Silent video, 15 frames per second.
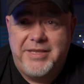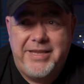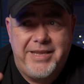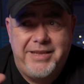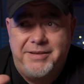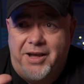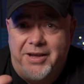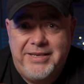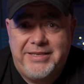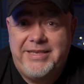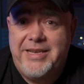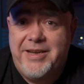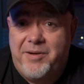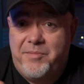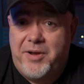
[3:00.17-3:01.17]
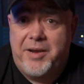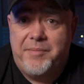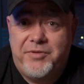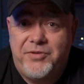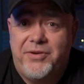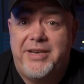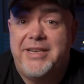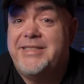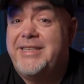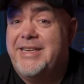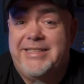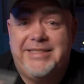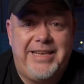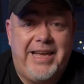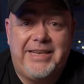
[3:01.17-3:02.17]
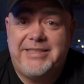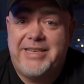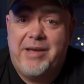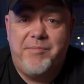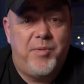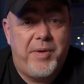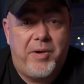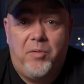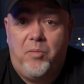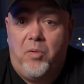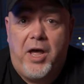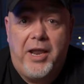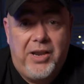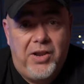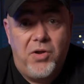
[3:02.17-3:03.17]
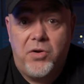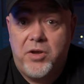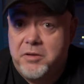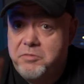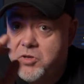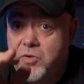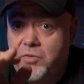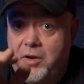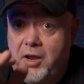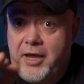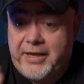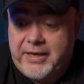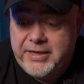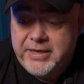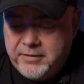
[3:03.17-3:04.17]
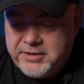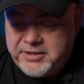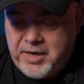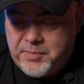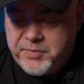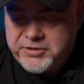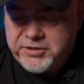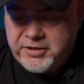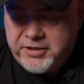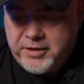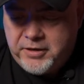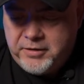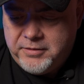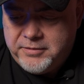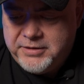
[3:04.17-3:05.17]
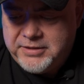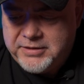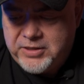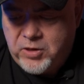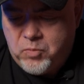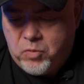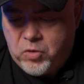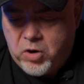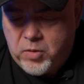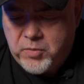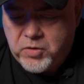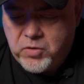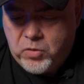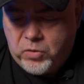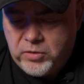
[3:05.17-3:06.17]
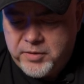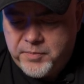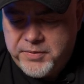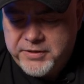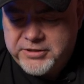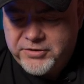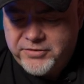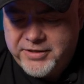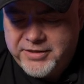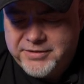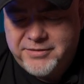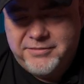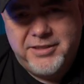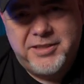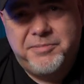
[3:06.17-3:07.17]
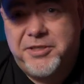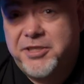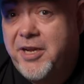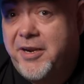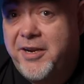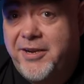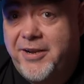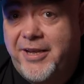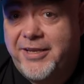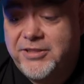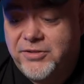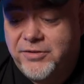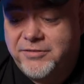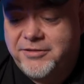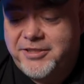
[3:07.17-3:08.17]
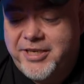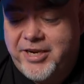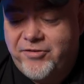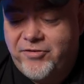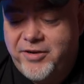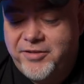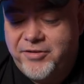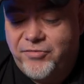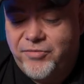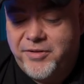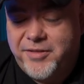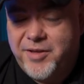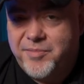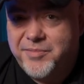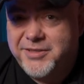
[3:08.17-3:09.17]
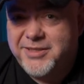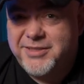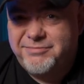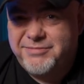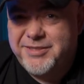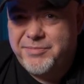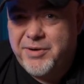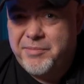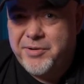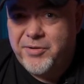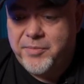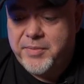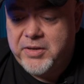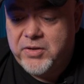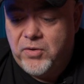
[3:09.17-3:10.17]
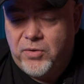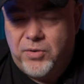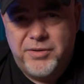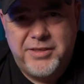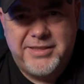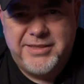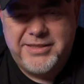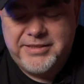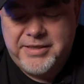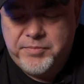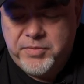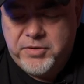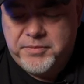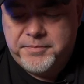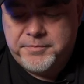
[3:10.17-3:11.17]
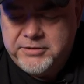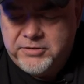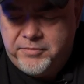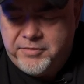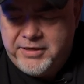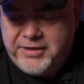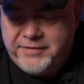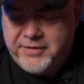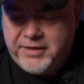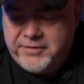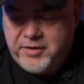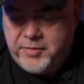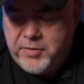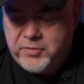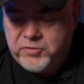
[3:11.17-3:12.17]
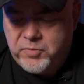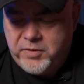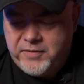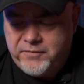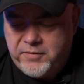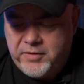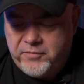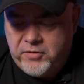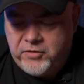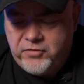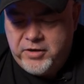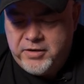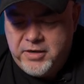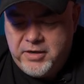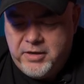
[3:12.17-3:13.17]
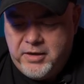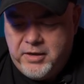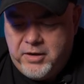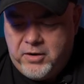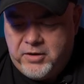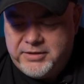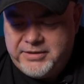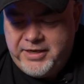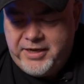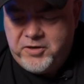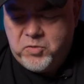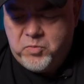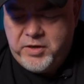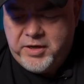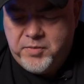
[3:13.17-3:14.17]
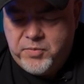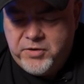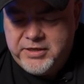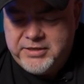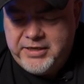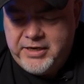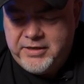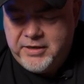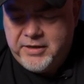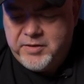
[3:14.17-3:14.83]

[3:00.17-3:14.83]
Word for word: the idea what I'm doing is the exact same no matter what look you like. The temperature here, this is how warm or cold the picture is. This was shot at night, so generally the rule of thumb was it's probably gonna be cold, it's December. So I'm gonna leave that there about 2500 our tint, we can put a tint